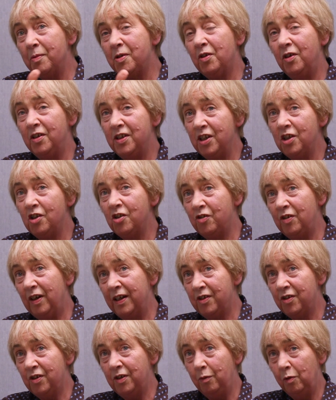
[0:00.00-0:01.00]
So our digital
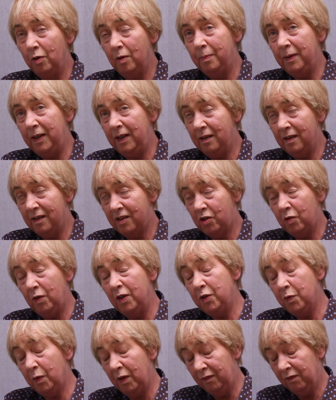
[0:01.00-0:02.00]
strategy will be
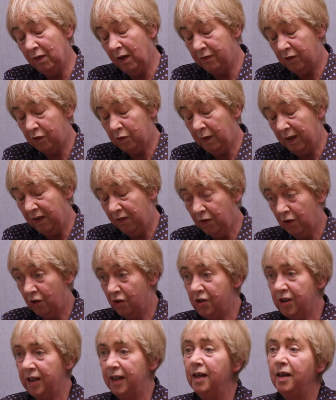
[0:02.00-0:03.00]
2025 to
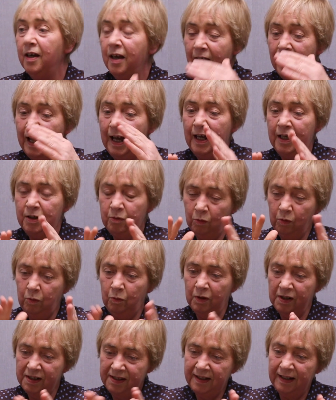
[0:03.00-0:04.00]
2030, and we
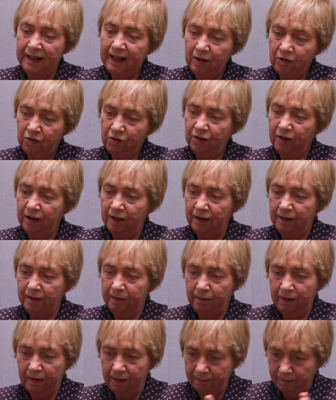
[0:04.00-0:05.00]
want to set out
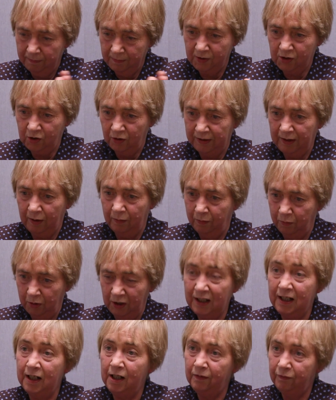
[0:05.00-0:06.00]
so that we're
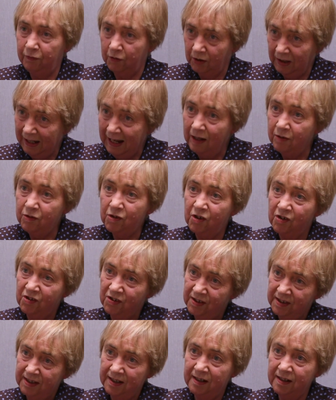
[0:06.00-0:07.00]
clear for councillors
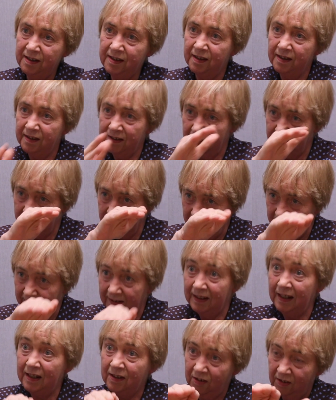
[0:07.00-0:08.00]
and citizens.
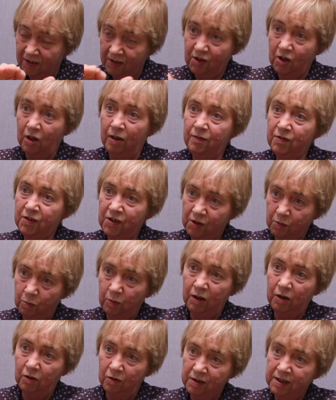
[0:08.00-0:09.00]
These are the services
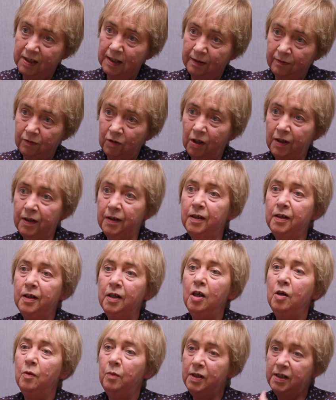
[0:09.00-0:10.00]
we're going to deliver on.
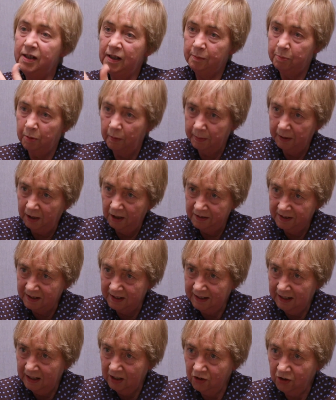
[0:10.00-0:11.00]
We did a public
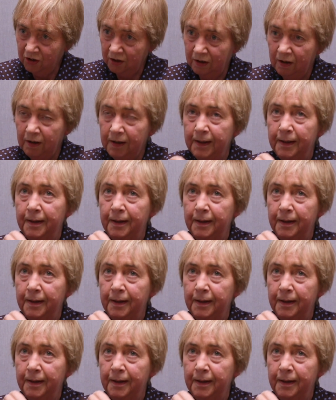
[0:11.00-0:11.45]
consultation.